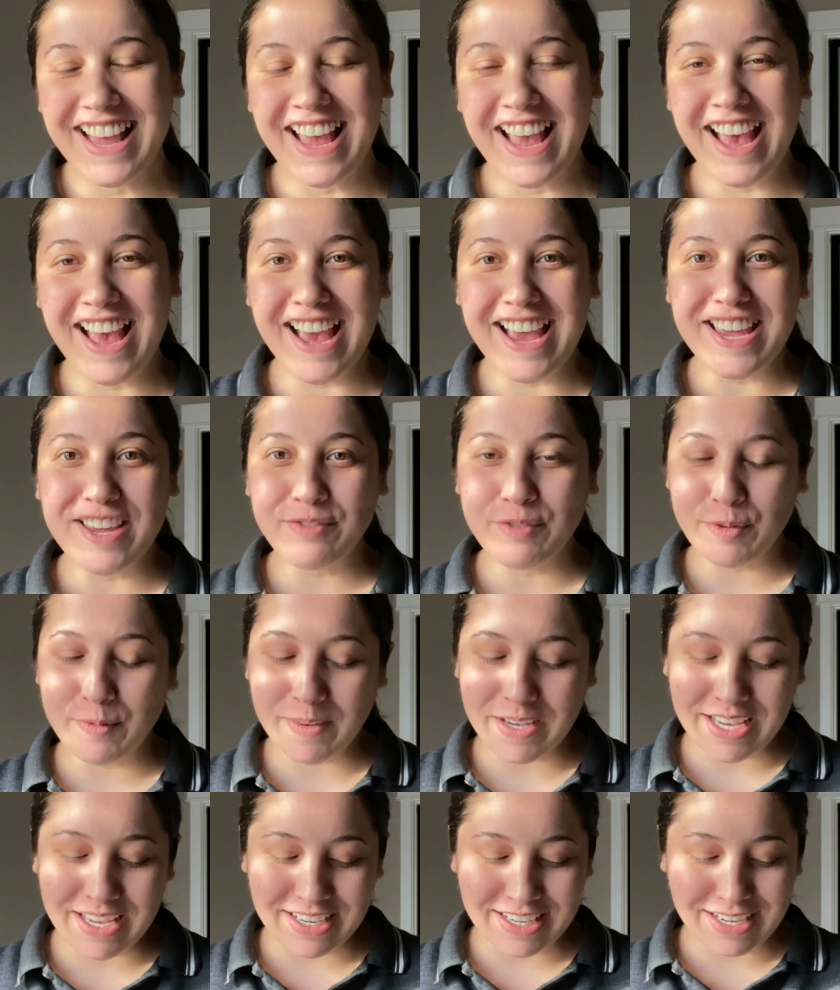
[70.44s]
Hi
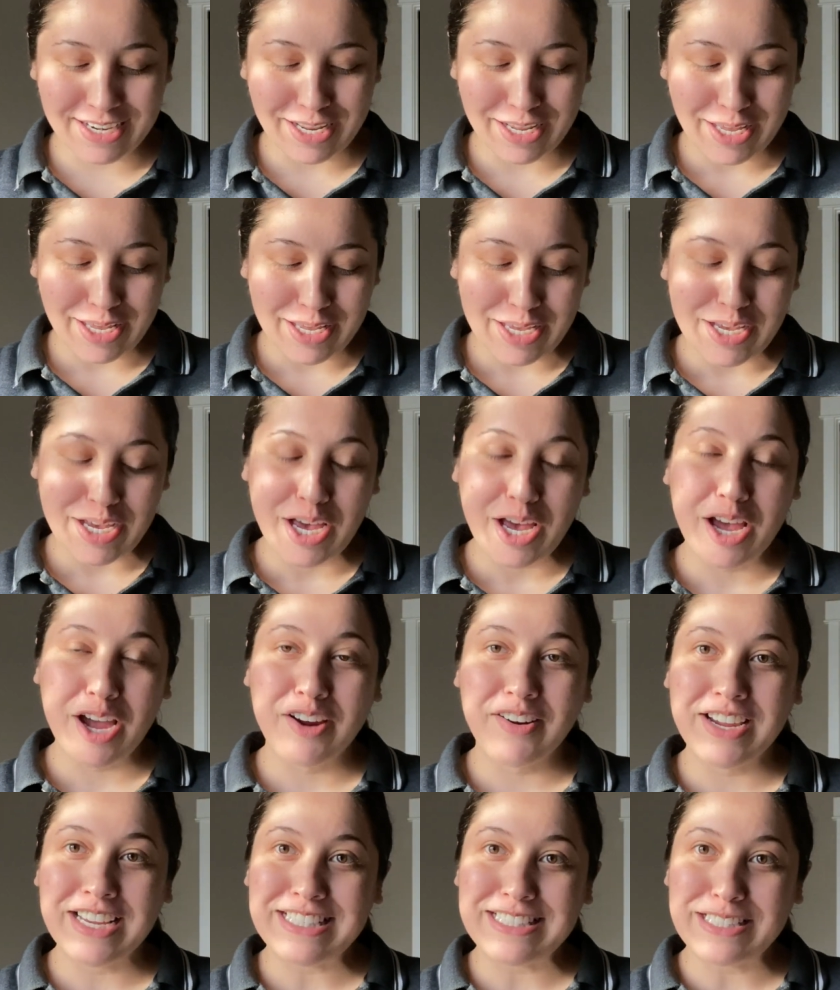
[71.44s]
everyone. All
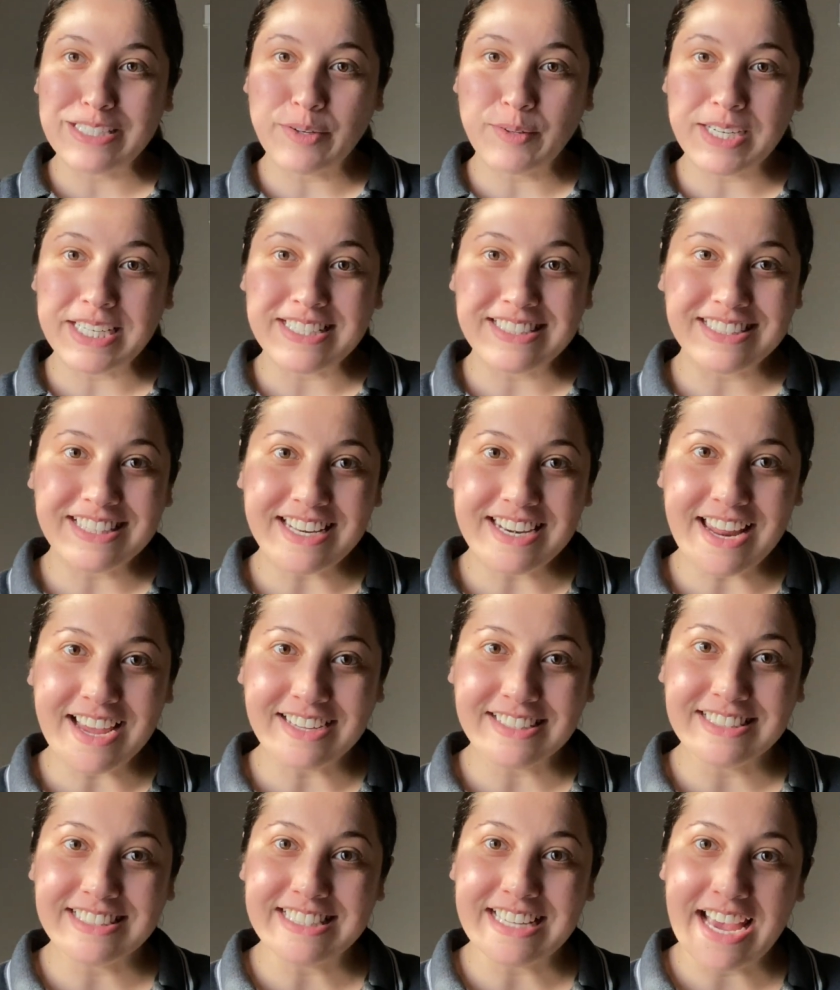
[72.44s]
right, so it is the
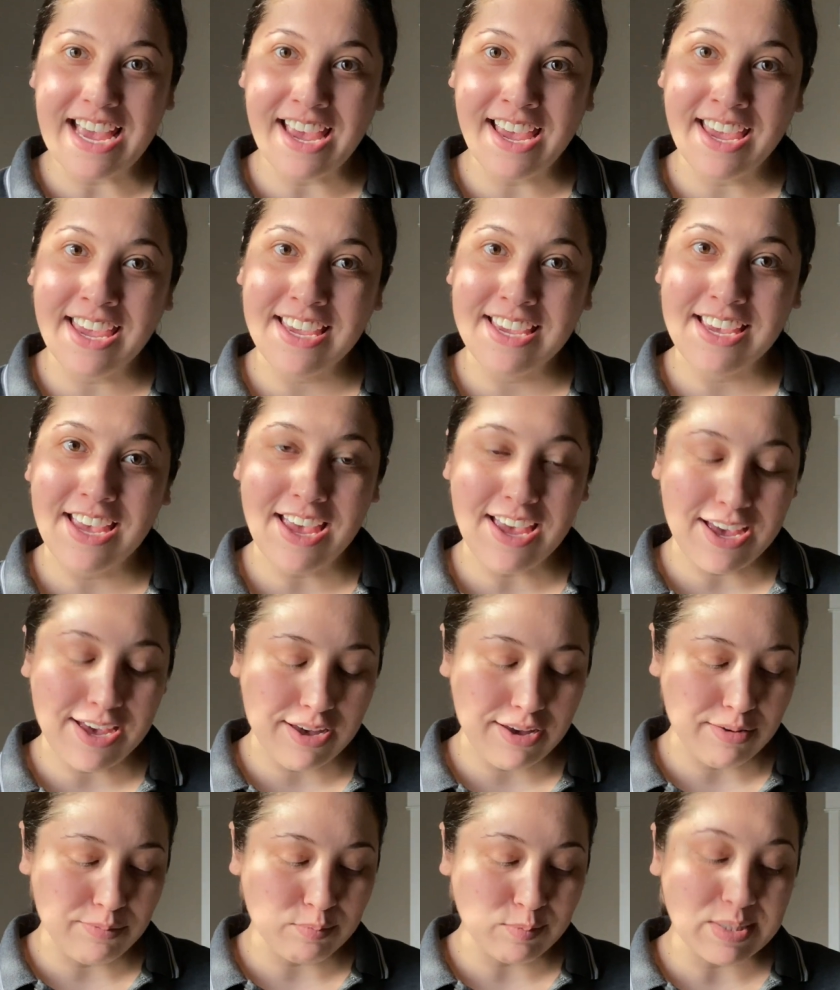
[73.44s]
next day,
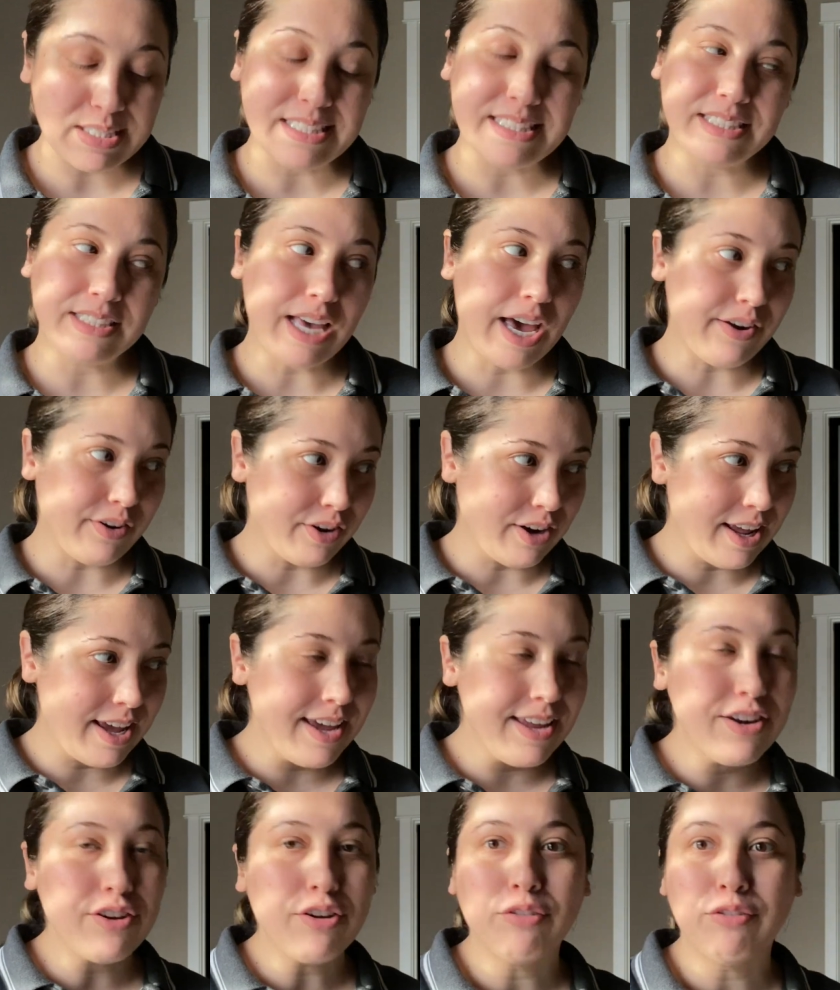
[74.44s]

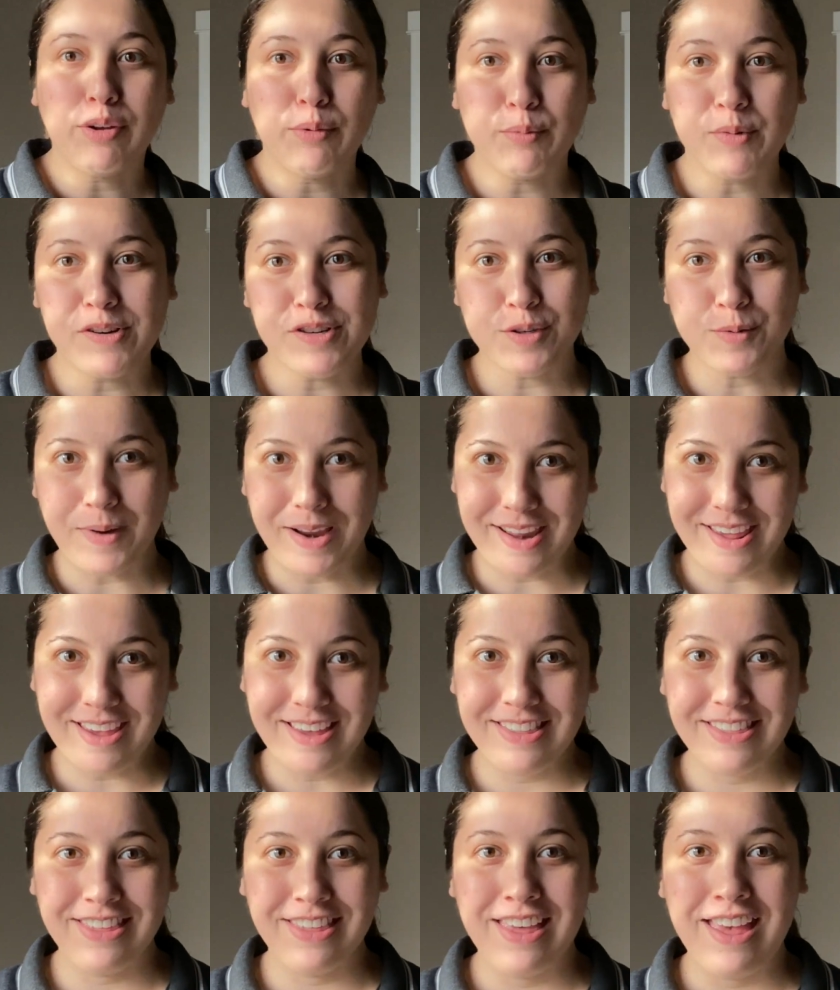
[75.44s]
Saturday, November
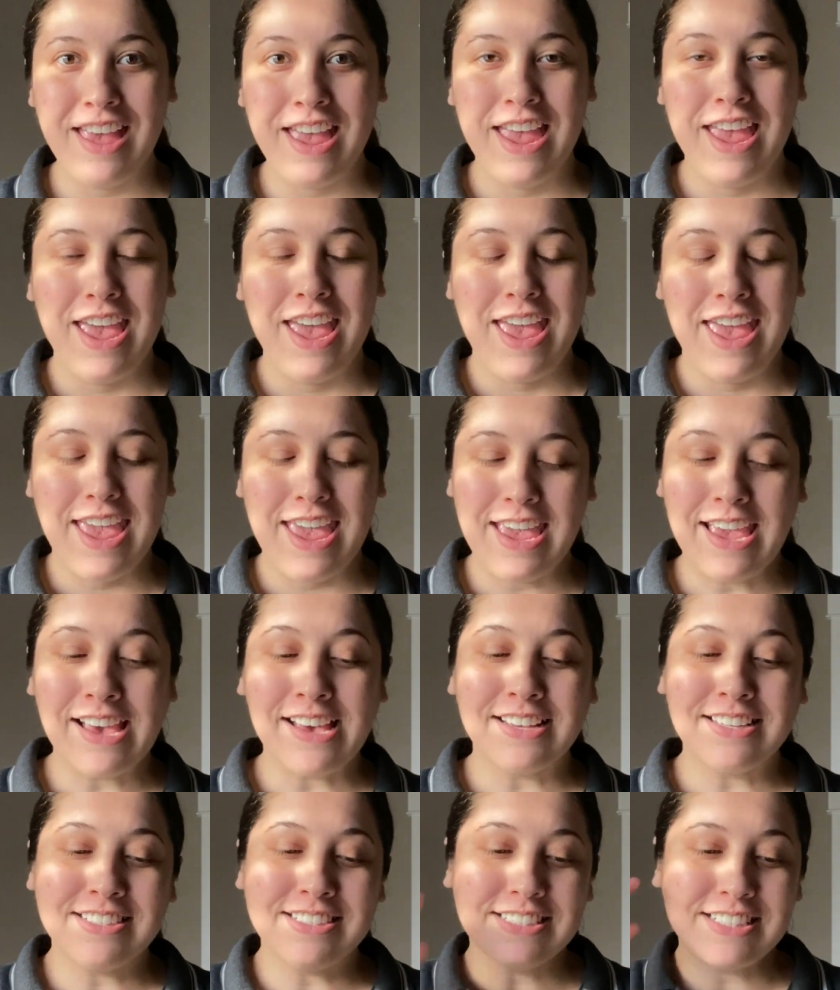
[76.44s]
20th,
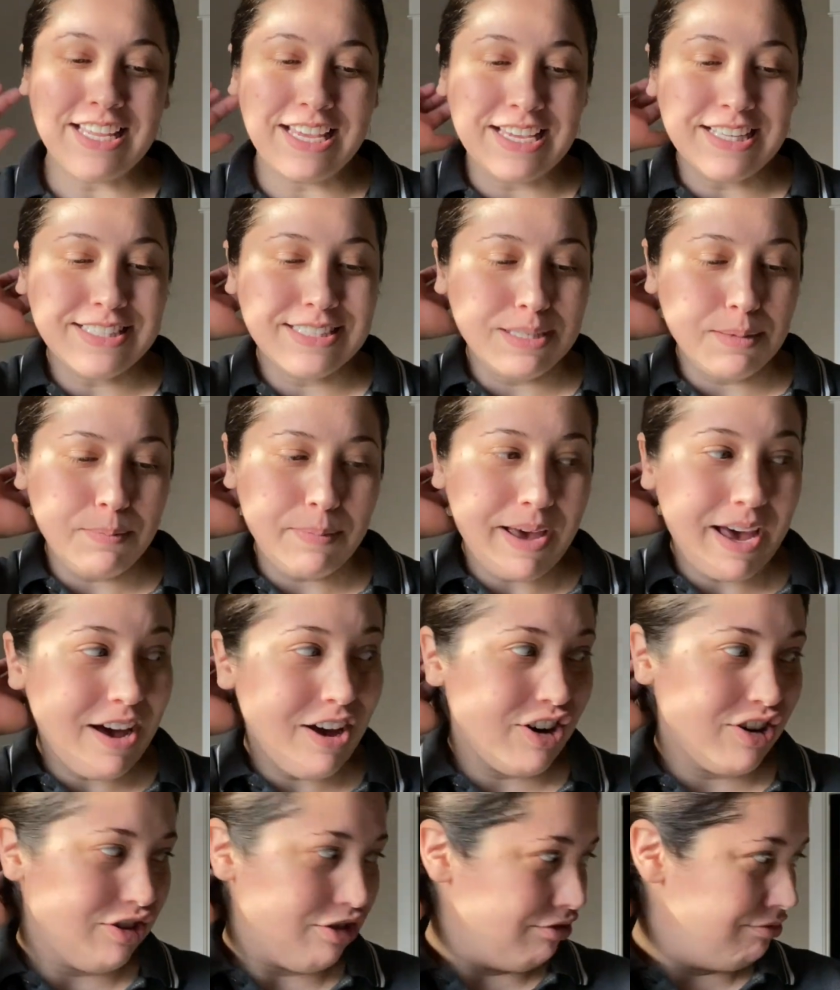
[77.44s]
and it's
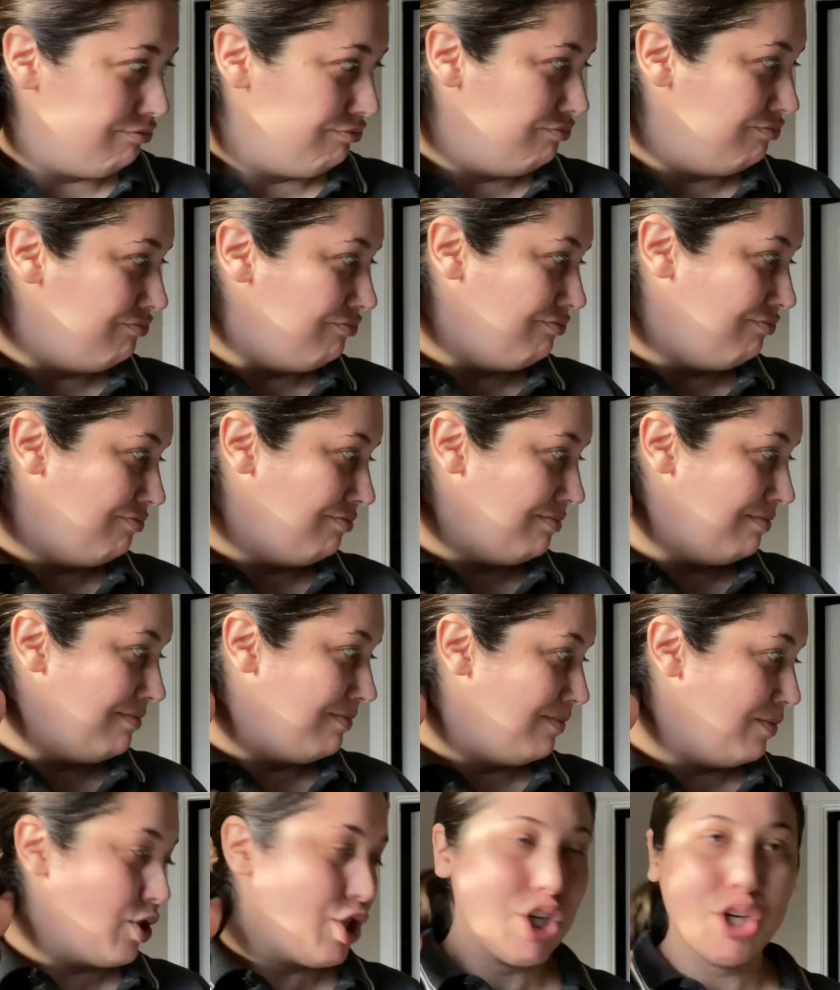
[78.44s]
about
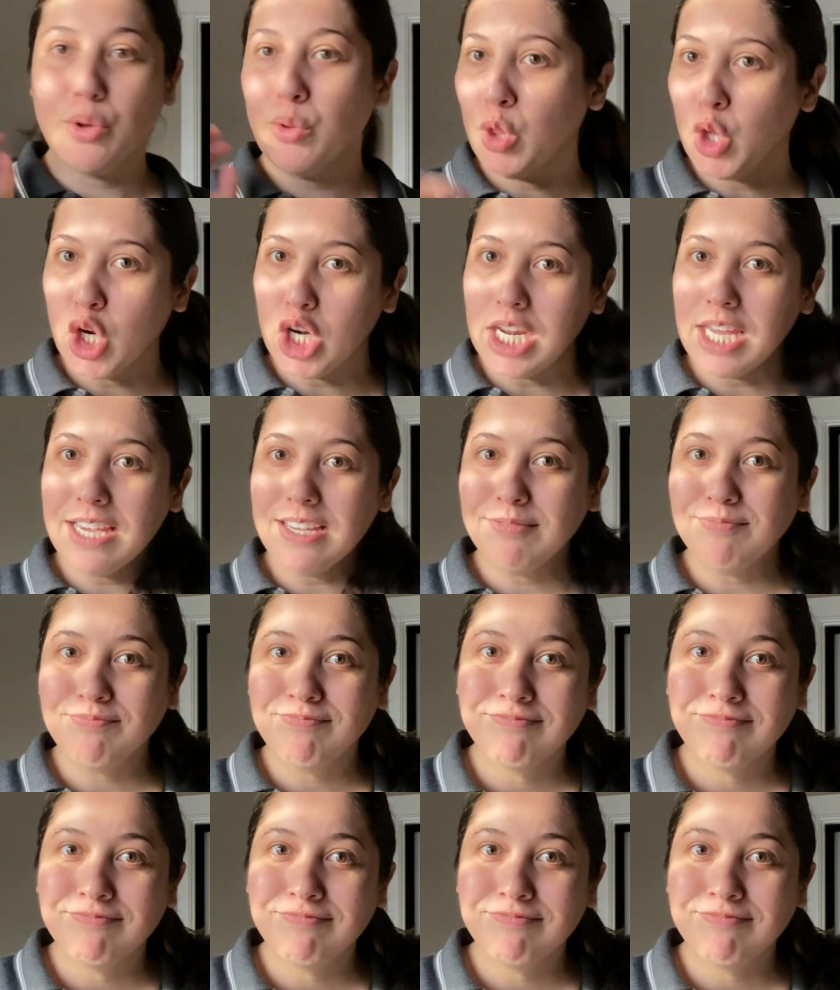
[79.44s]
2:30.